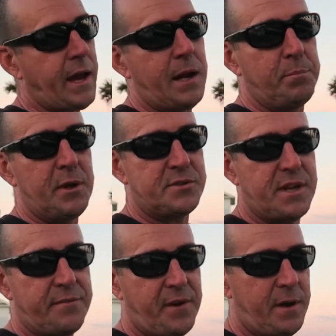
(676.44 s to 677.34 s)
I got to blow
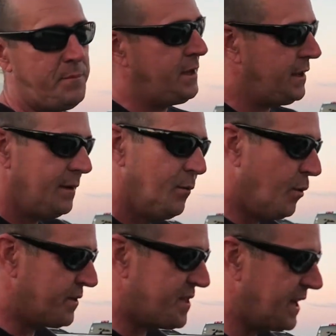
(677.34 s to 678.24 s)
stuff up
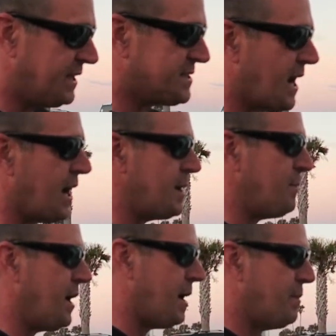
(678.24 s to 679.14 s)
one thing at a time.
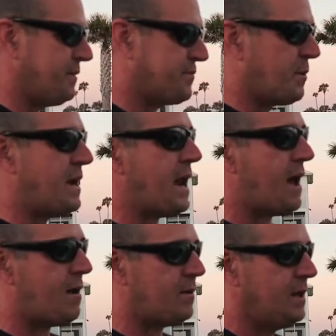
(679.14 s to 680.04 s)
But for right
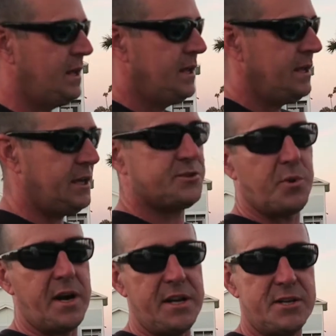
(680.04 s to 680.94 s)
now, it's
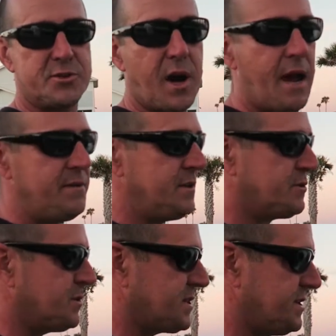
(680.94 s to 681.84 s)
running, it's driving,
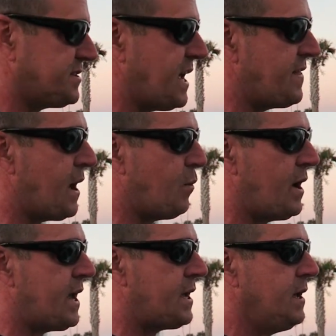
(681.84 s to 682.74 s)
so it's going to stay that
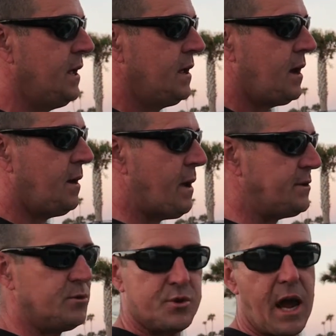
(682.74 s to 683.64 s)
way. I
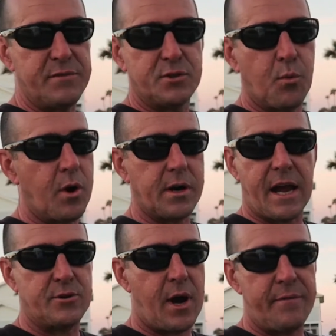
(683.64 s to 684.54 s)
do drive it to work.
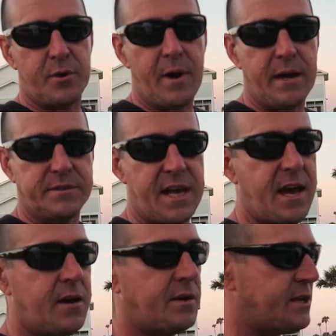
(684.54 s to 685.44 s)
I drive it around
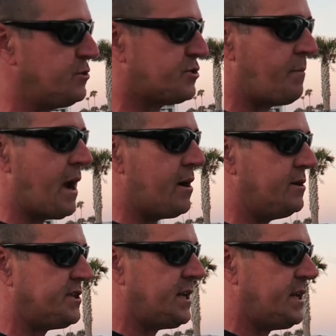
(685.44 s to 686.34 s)
town. I do some
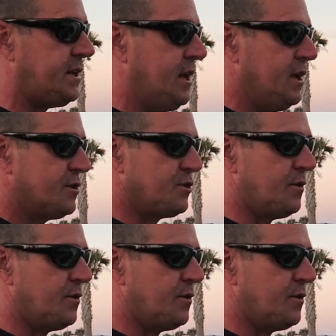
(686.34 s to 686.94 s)
errands in it.